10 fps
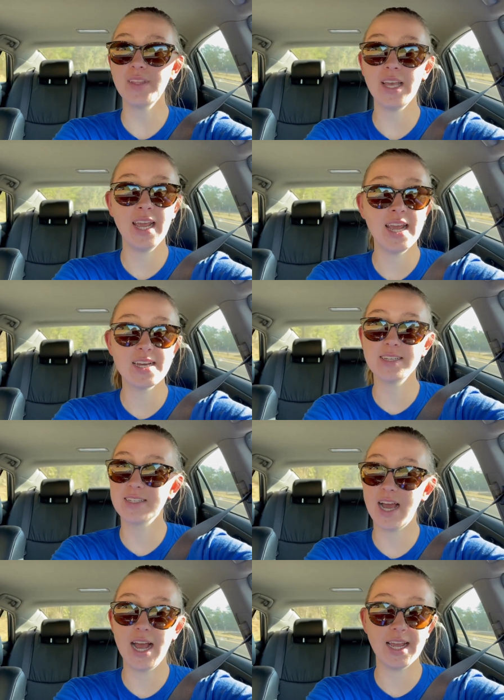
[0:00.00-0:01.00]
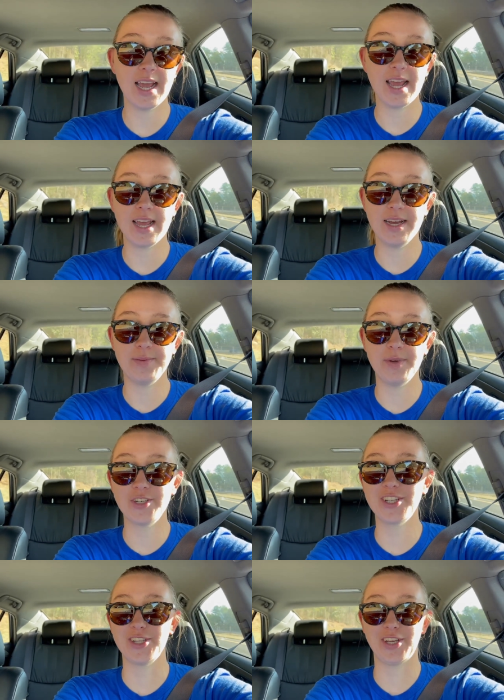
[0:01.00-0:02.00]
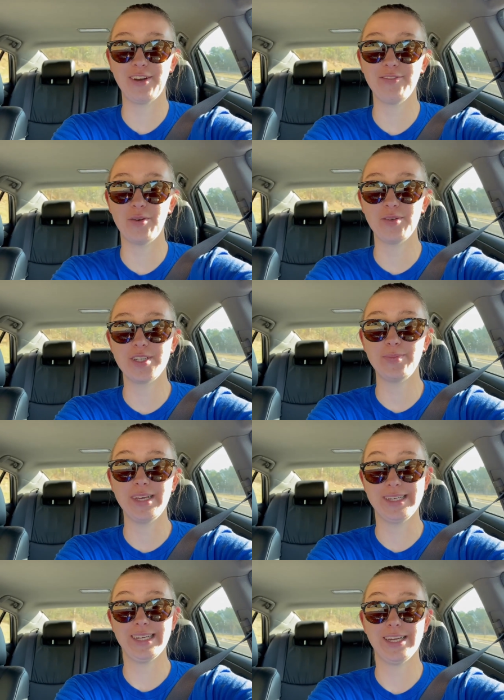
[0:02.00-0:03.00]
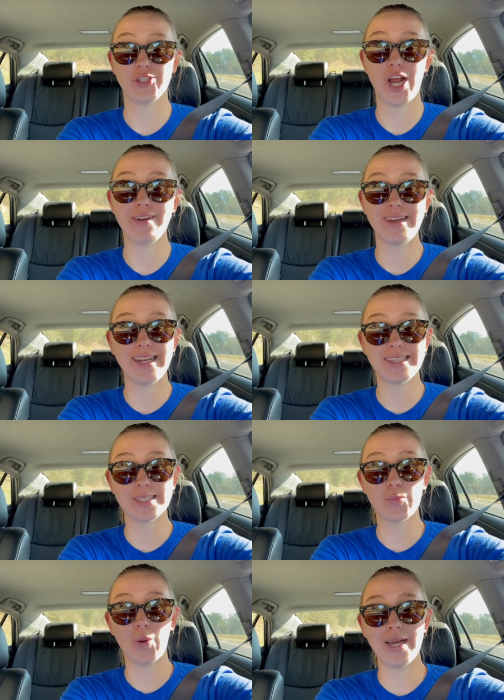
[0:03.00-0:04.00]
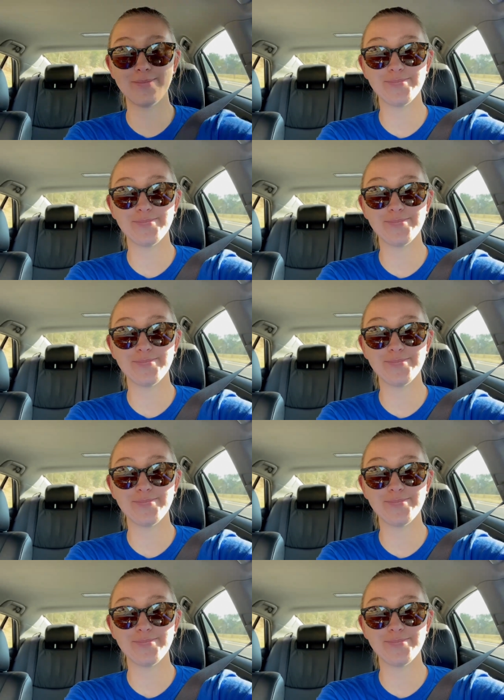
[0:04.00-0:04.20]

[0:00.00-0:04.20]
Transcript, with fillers: and I am just looking forward to being done driving at this point.